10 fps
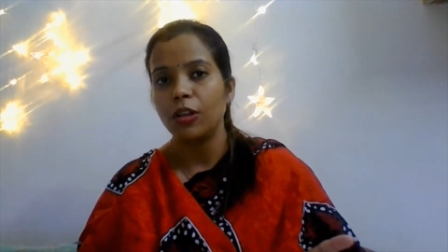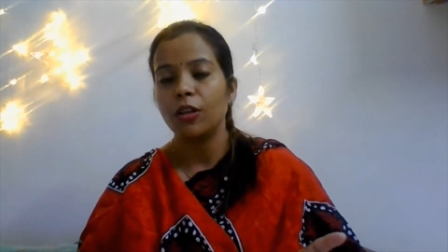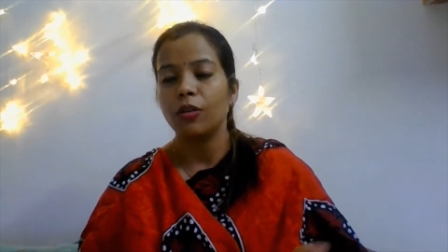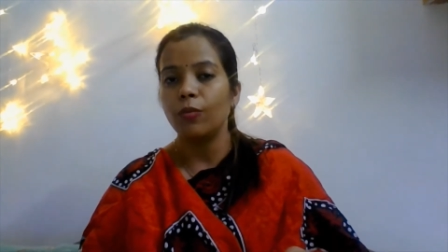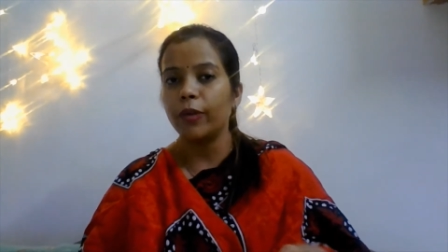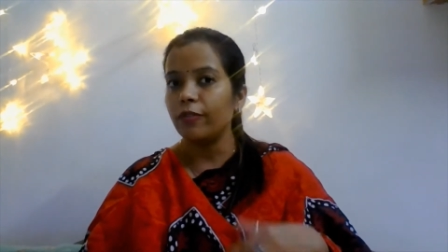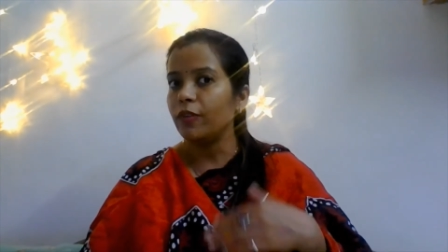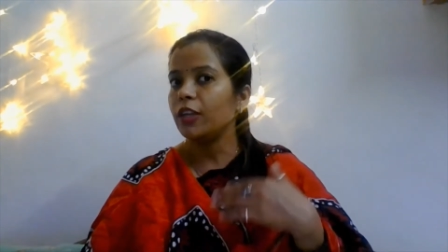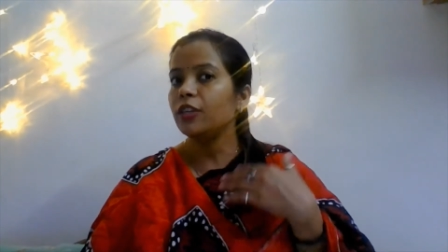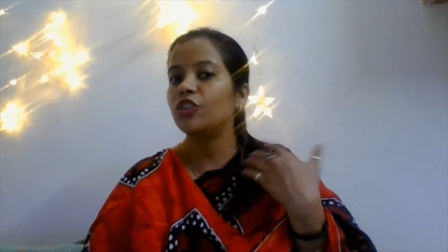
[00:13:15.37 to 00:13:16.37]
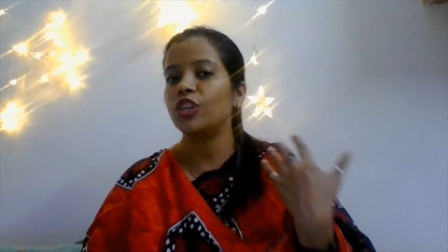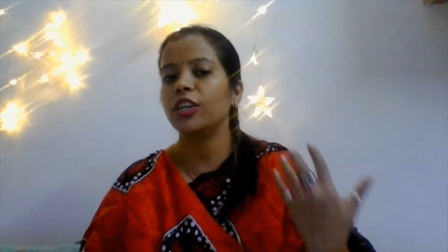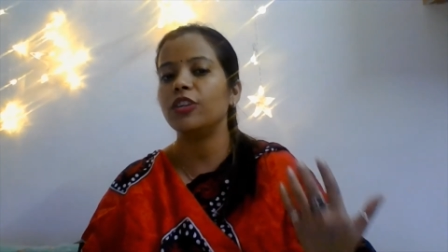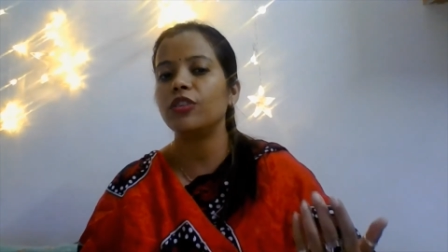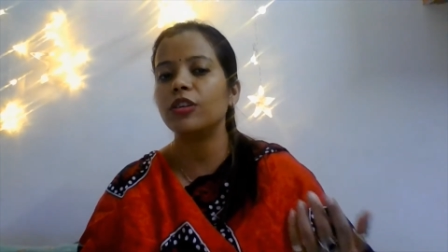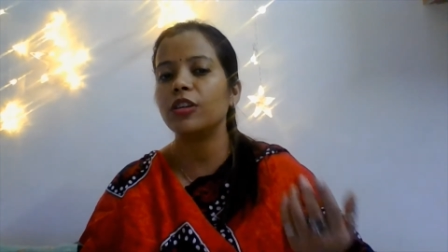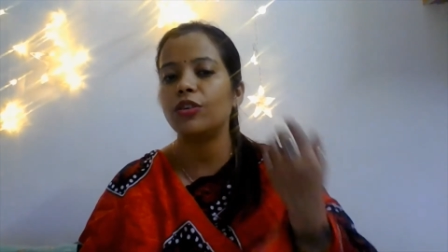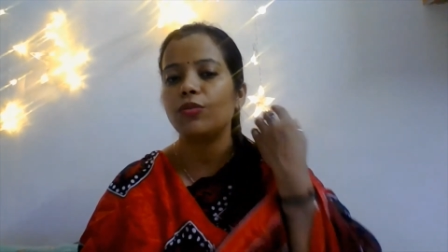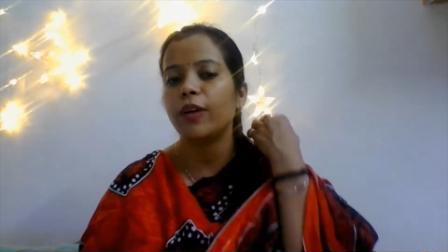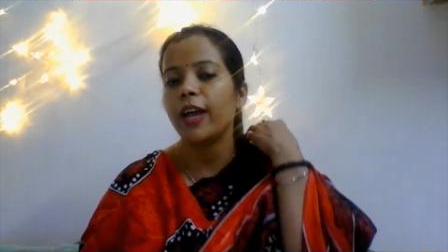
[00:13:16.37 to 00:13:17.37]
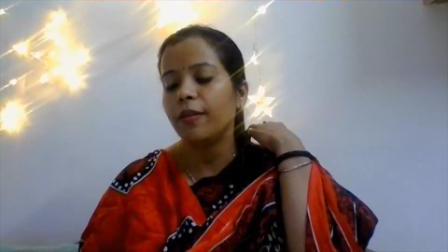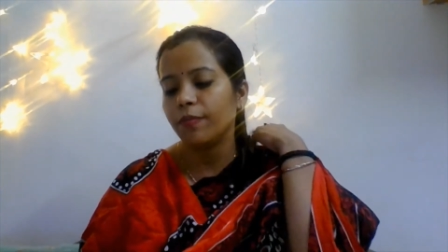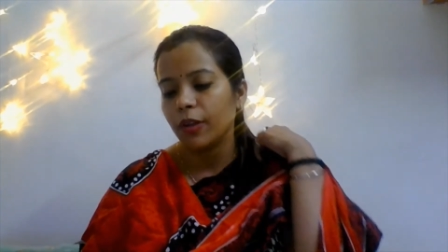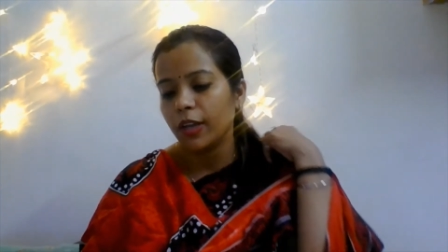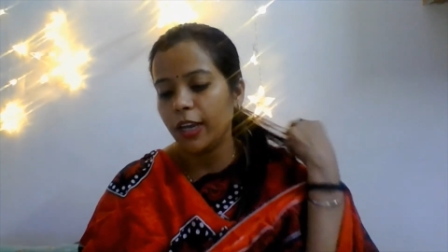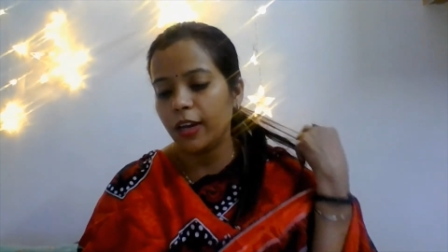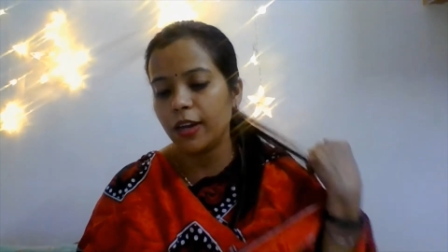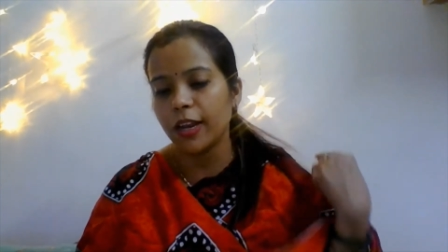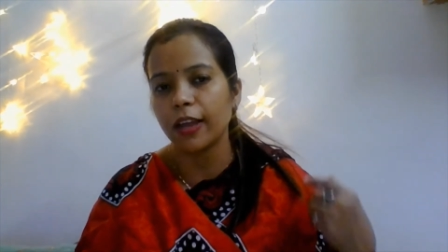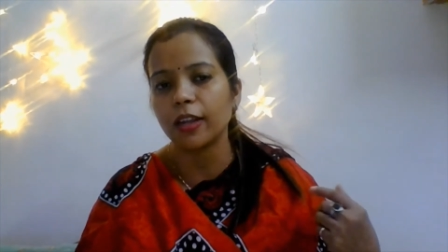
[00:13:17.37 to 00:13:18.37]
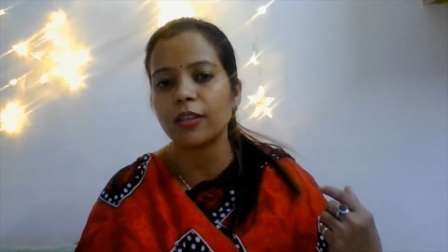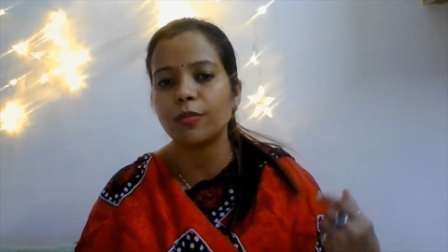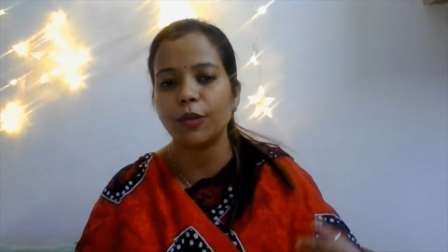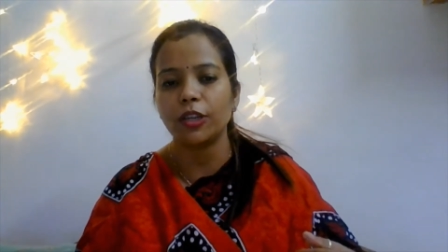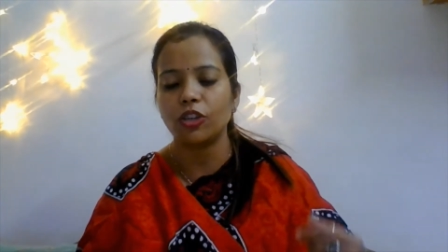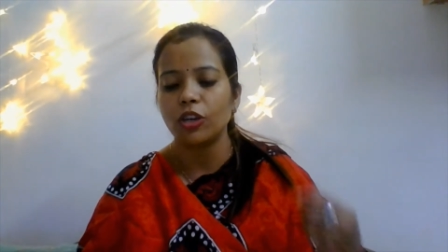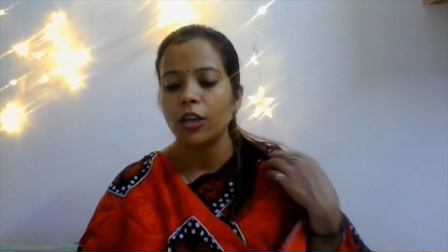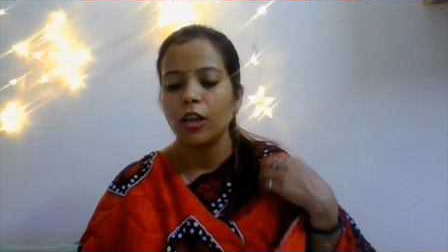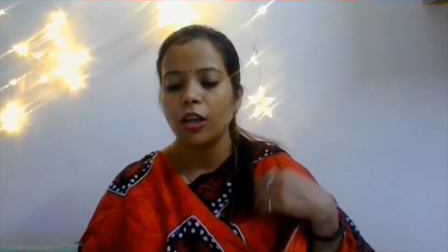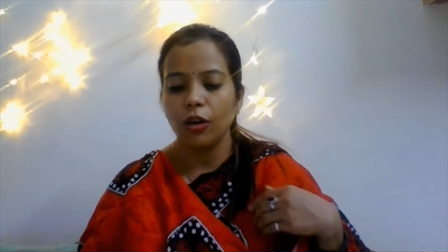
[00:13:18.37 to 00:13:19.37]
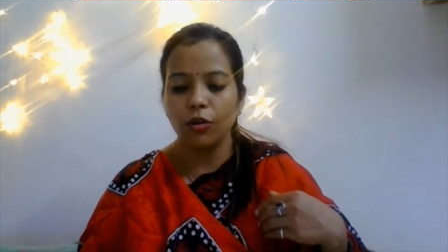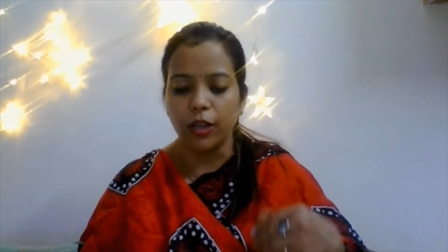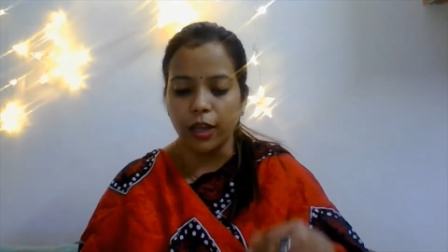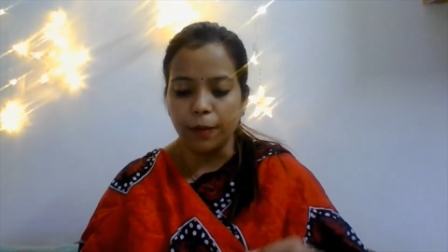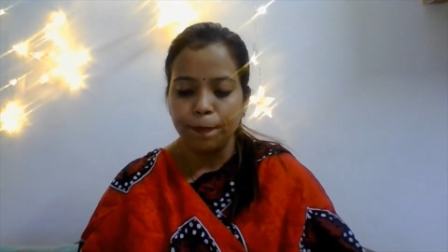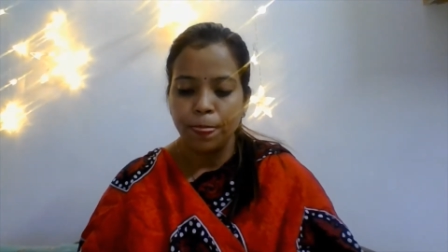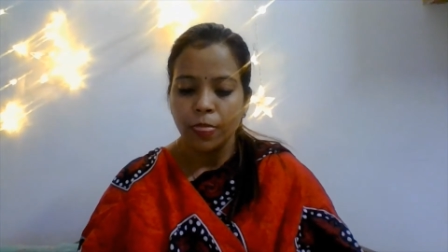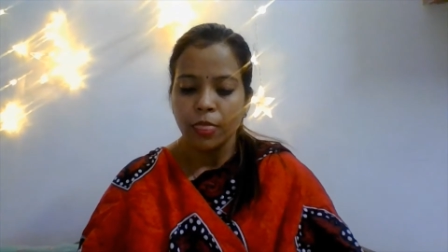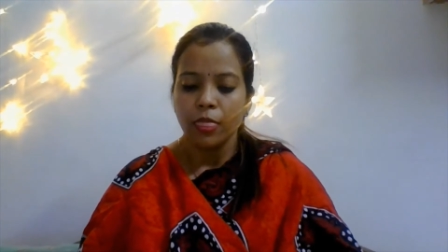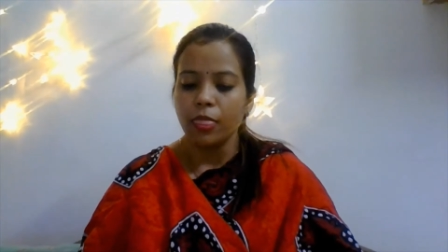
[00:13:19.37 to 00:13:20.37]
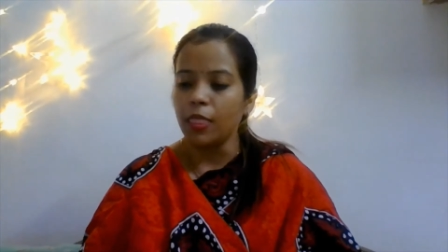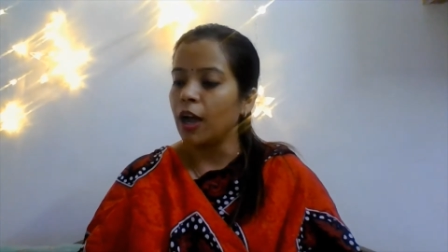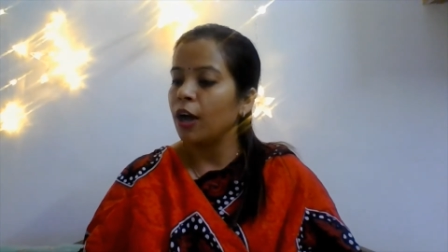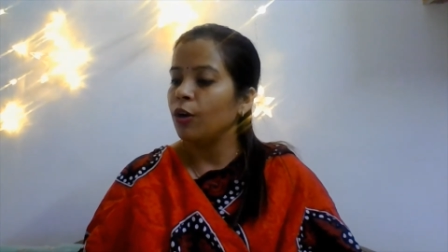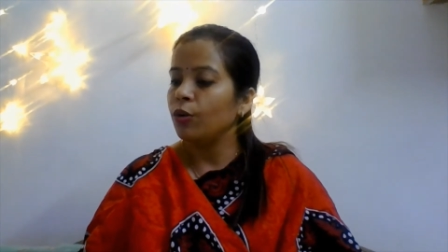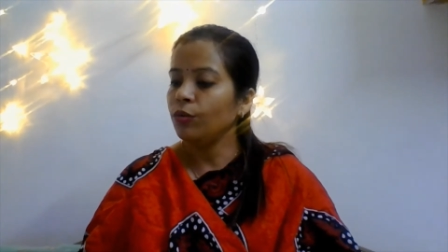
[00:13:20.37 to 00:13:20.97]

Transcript: when we change it into an indirect speech. Okay, now